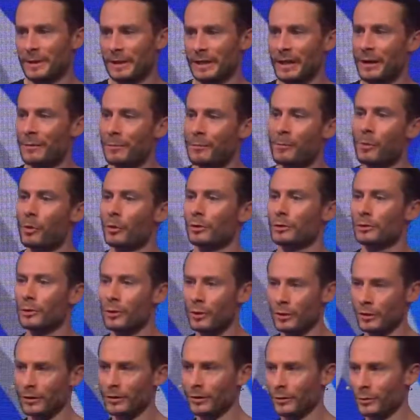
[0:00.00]
become more
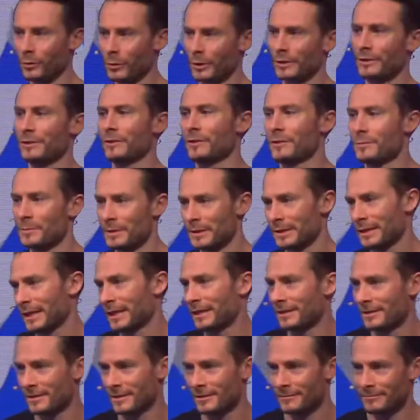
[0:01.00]
loyal once those
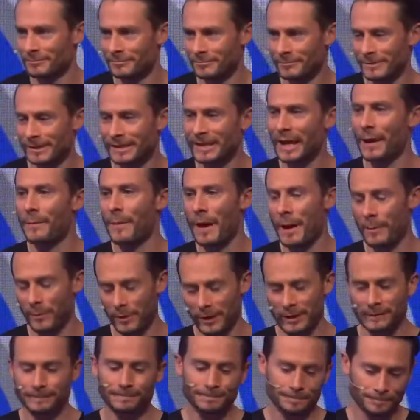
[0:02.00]
mistakes stop
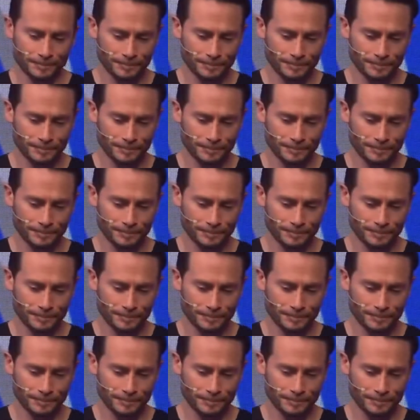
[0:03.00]
happening.